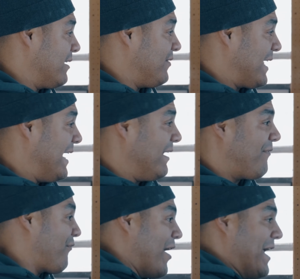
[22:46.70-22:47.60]
of, again, a
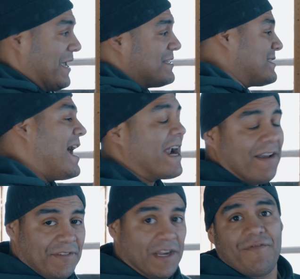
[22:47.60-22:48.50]
Frankenstein
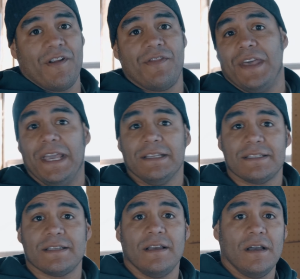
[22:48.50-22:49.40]
of different
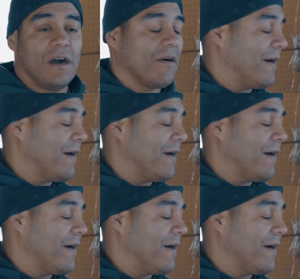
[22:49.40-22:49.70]
things, all